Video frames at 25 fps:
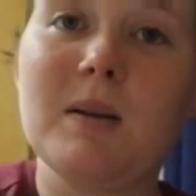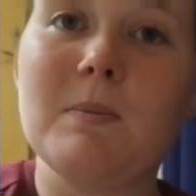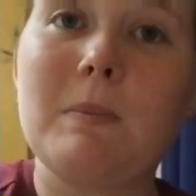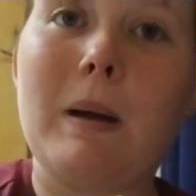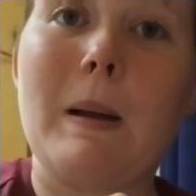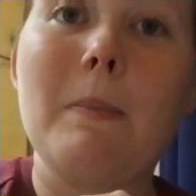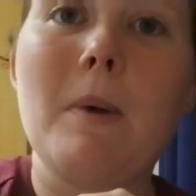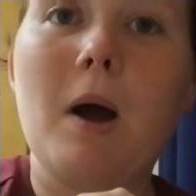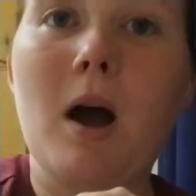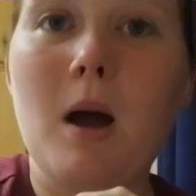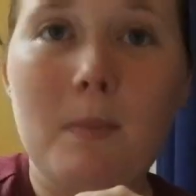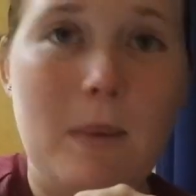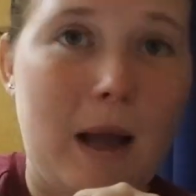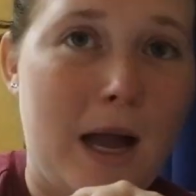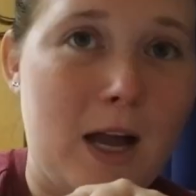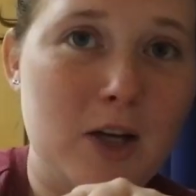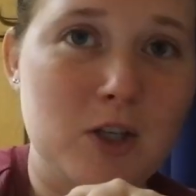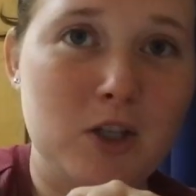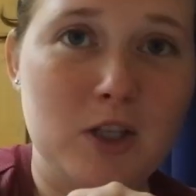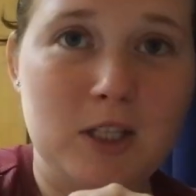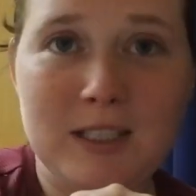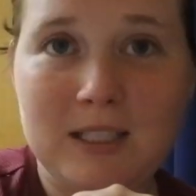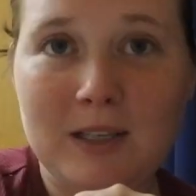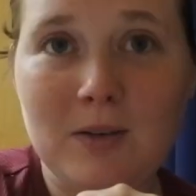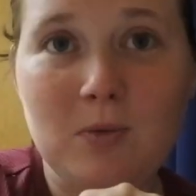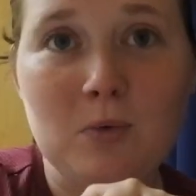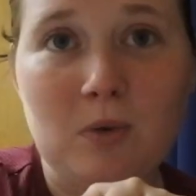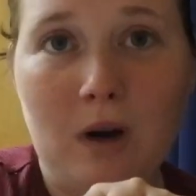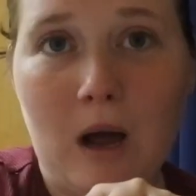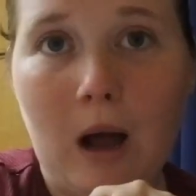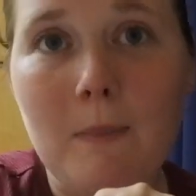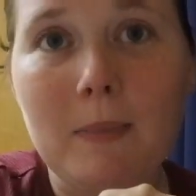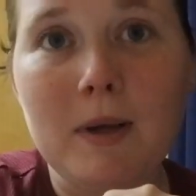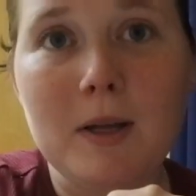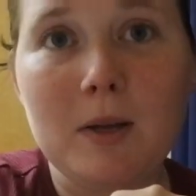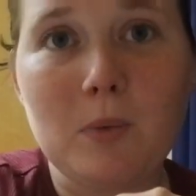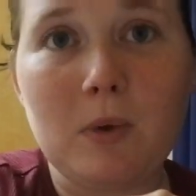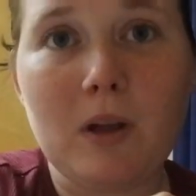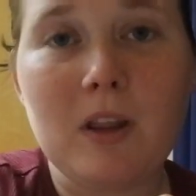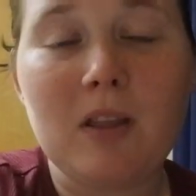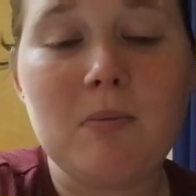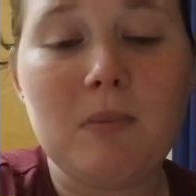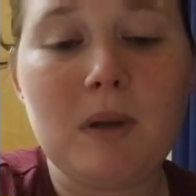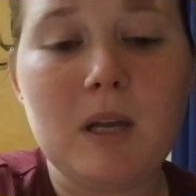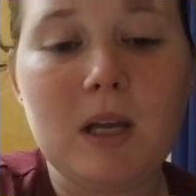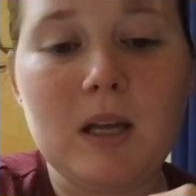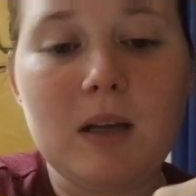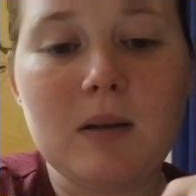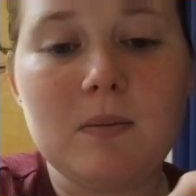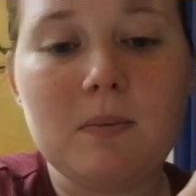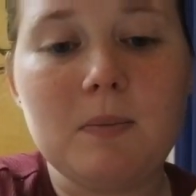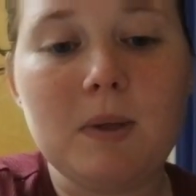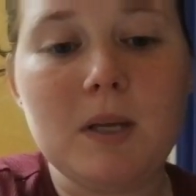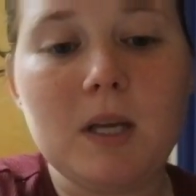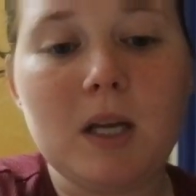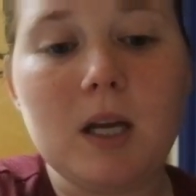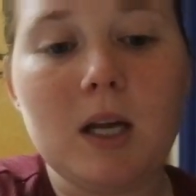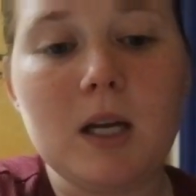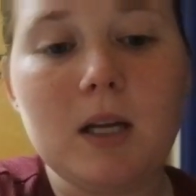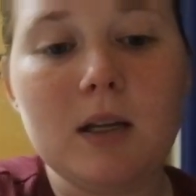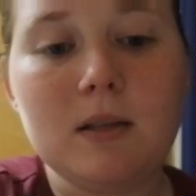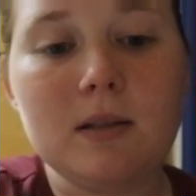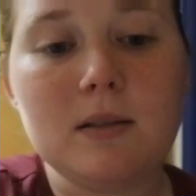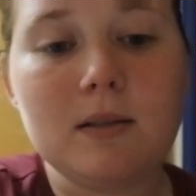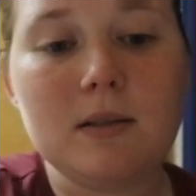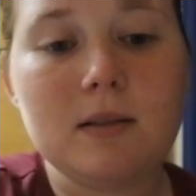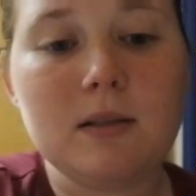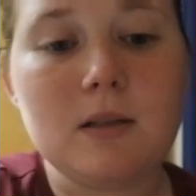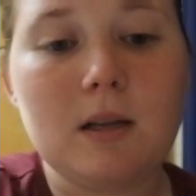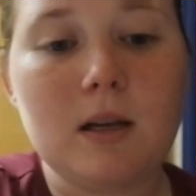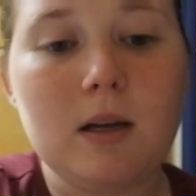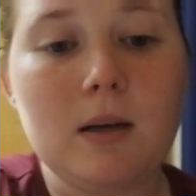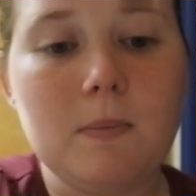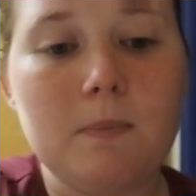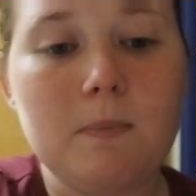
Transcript: My mom actually sent ramen with me because